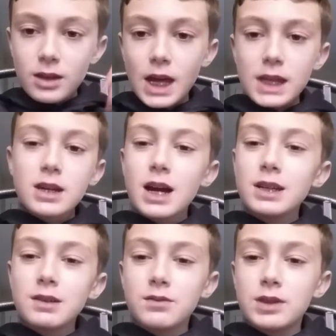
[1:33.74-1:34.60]
that's
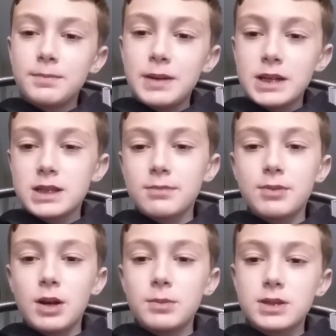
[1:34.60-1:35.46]
kind of the basic
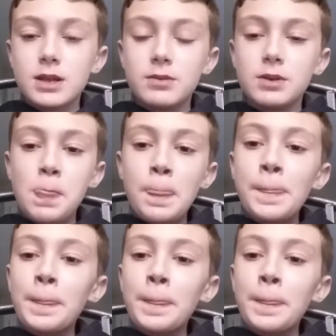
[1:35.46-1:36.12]
premise of it.